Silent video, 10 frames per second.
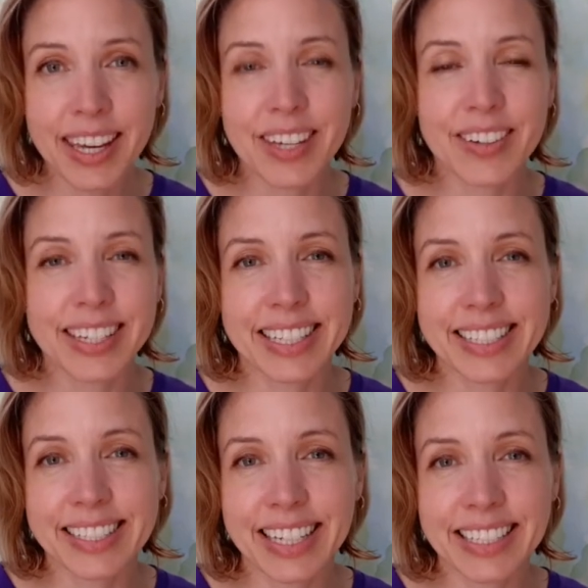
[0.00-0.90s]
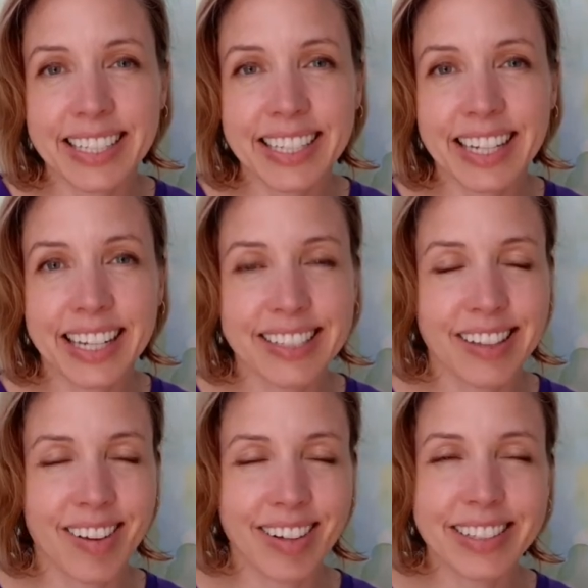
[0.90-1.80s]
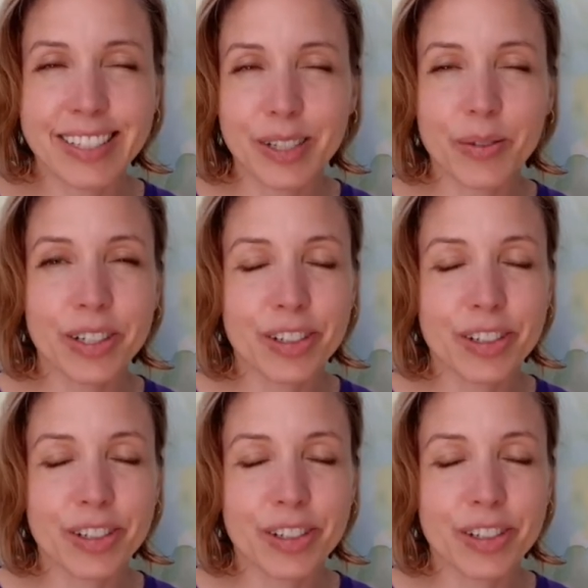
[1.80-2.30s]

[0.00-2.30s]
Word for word: You can extend it as long as you and